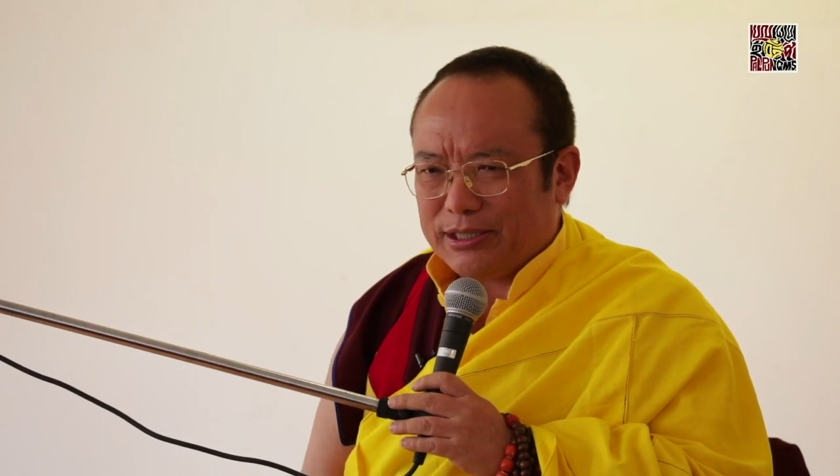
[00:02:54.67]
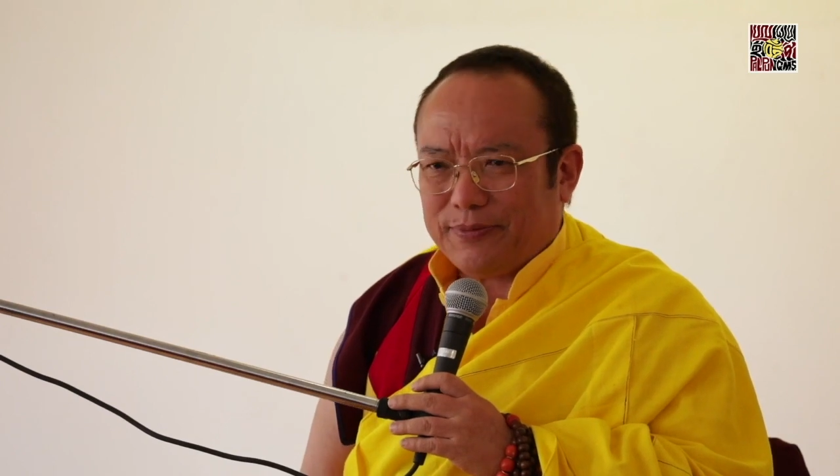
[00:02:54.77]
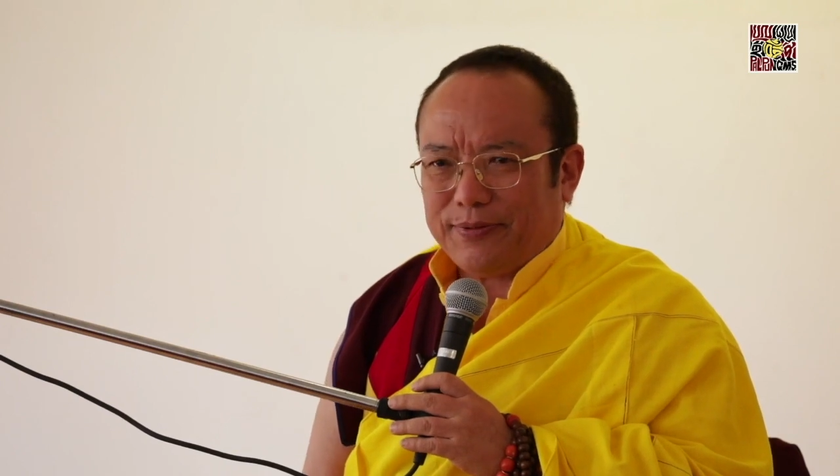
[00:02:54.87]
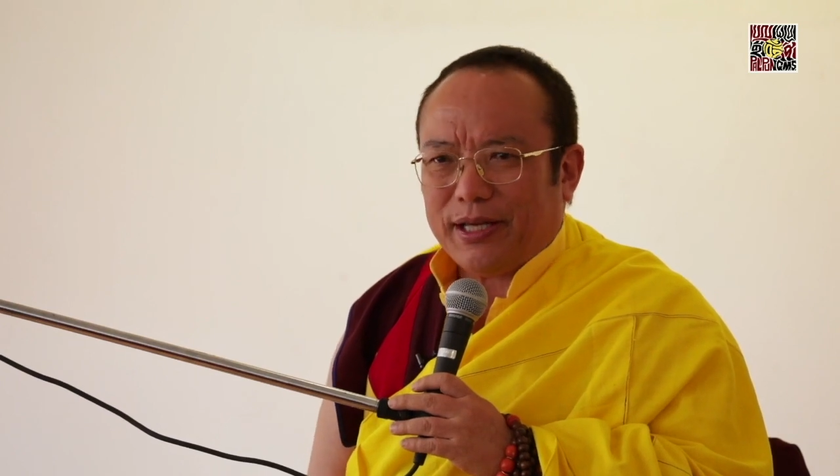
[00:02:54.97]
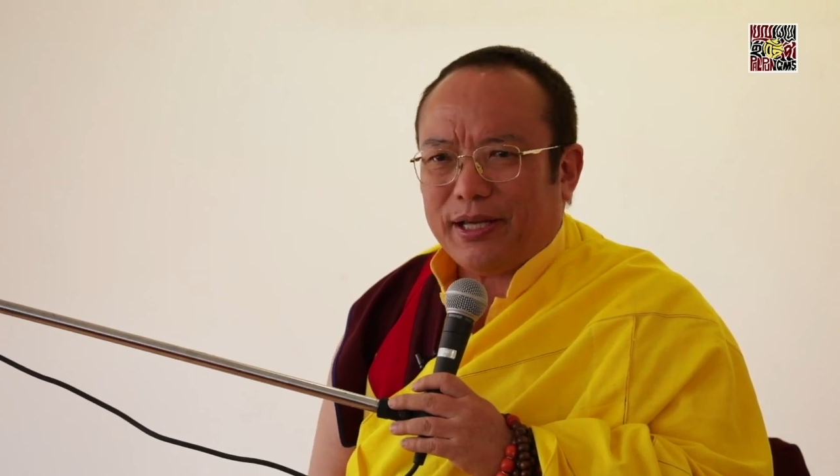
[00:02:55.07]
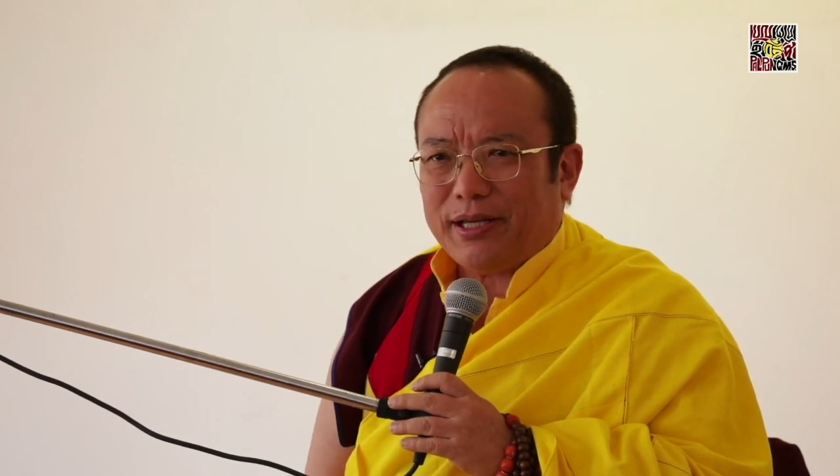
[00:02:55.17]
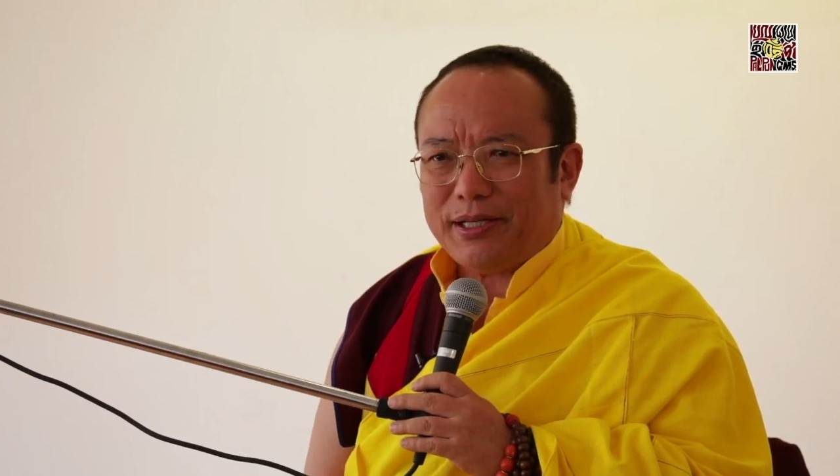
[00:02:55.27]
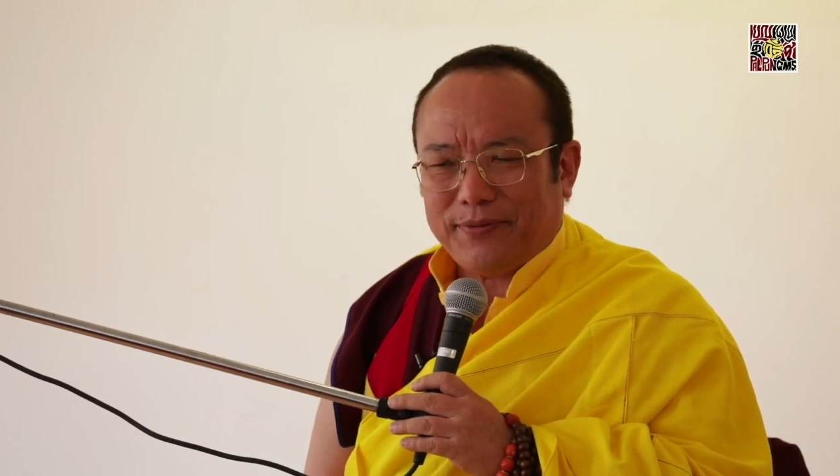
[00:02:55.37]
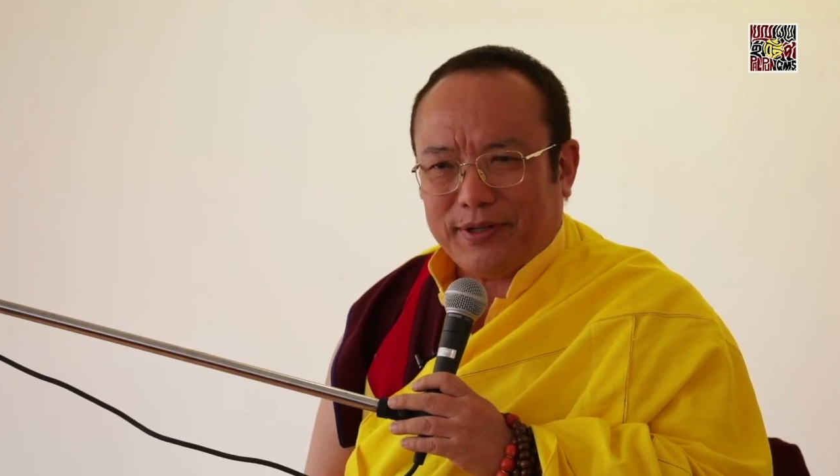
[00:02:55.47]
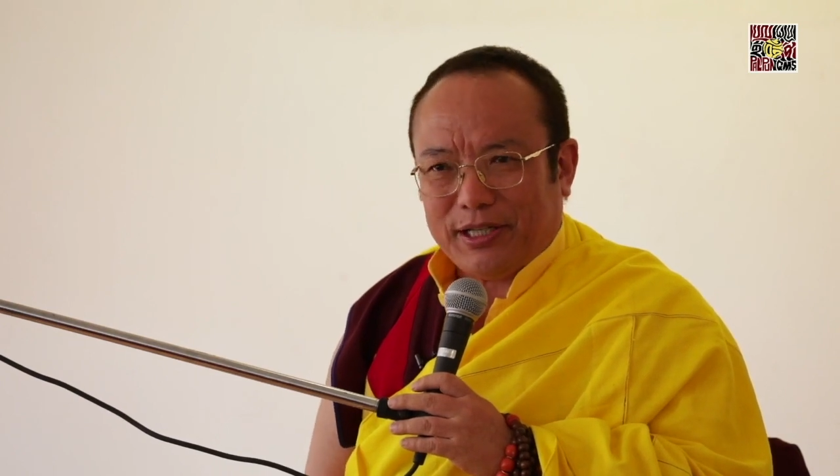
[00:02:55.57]
is
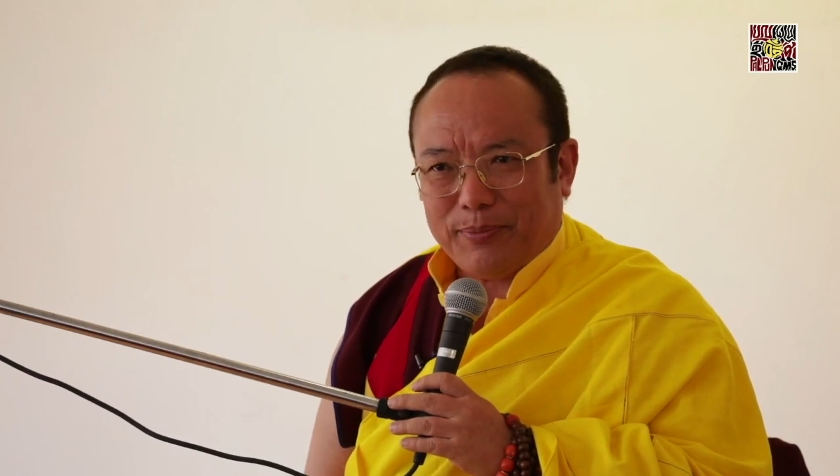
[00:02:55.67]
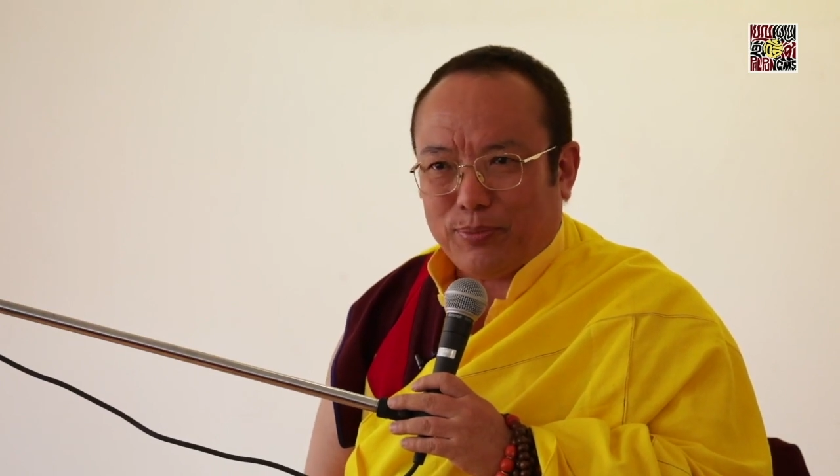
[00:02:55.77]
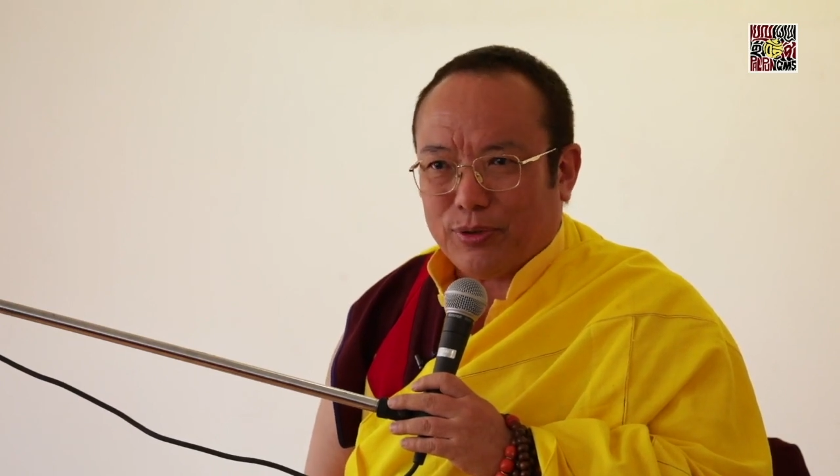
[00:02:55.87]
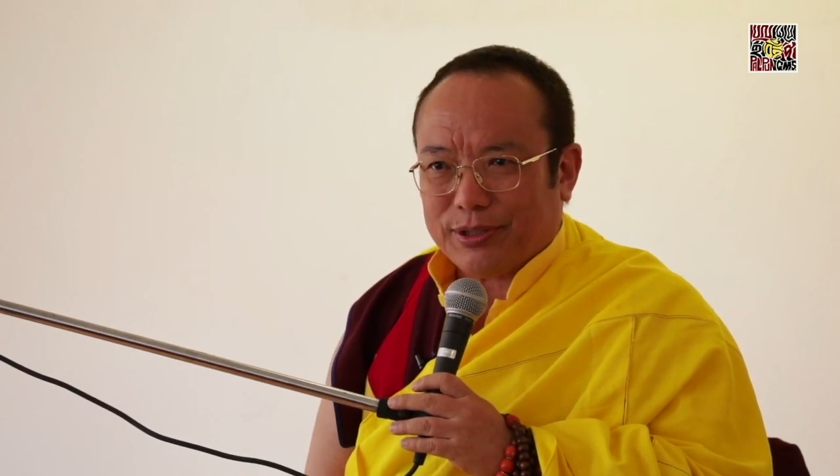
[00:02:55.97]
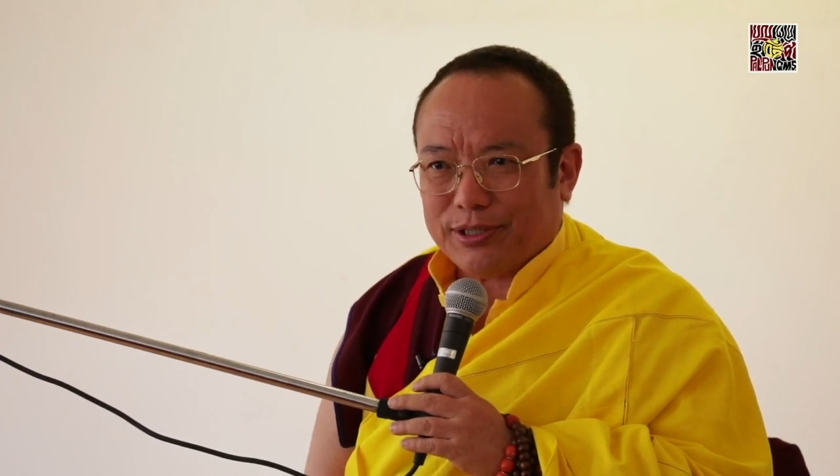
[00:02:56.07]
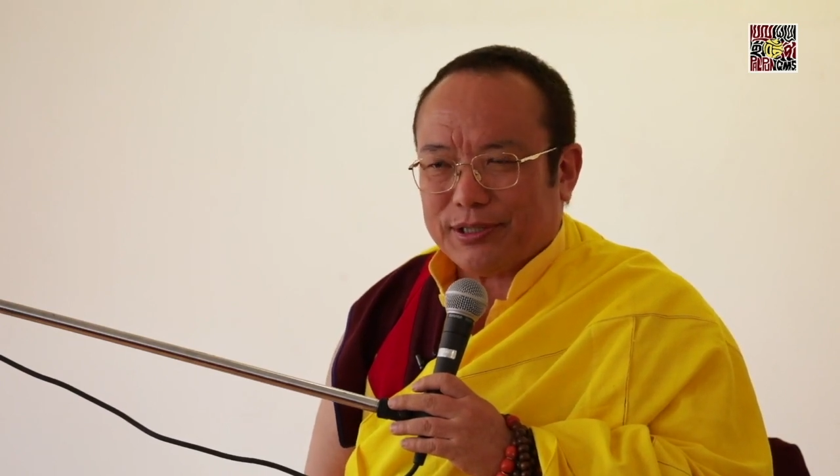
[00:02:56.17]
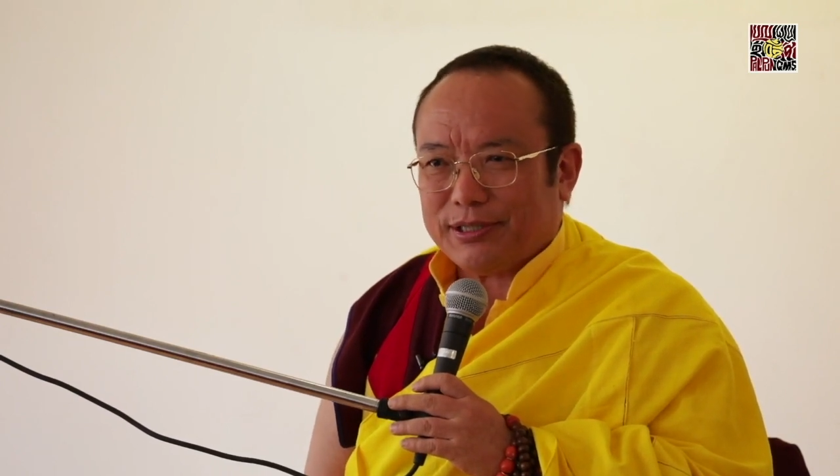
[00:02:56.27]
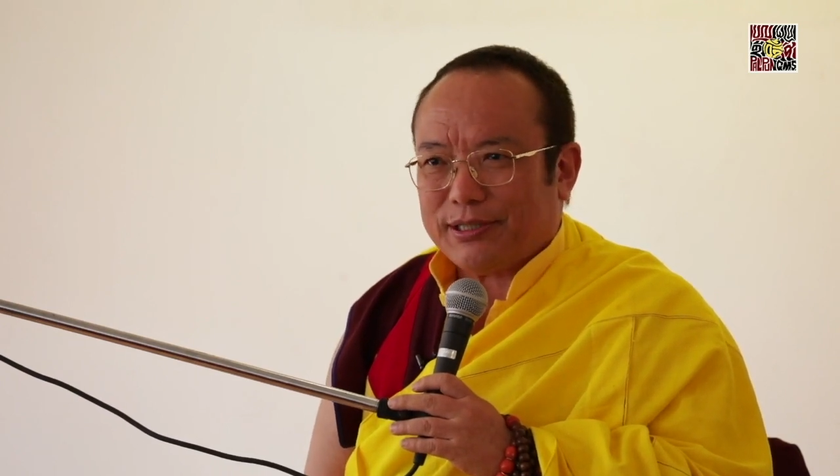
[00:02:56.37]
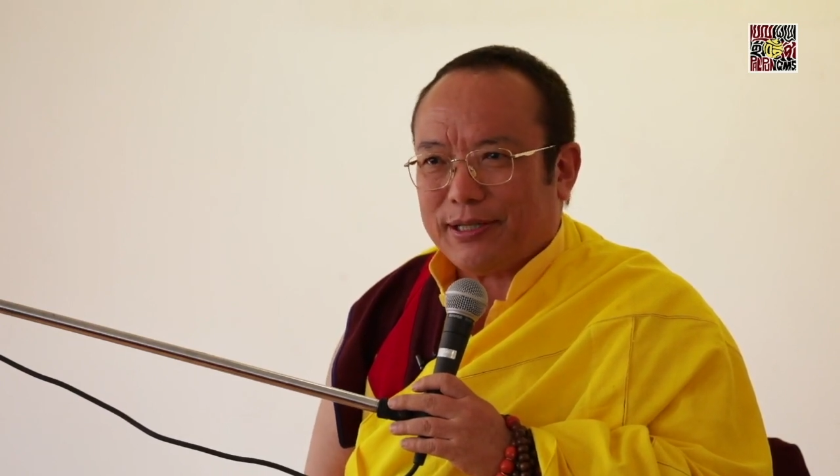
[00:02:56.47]
very, very important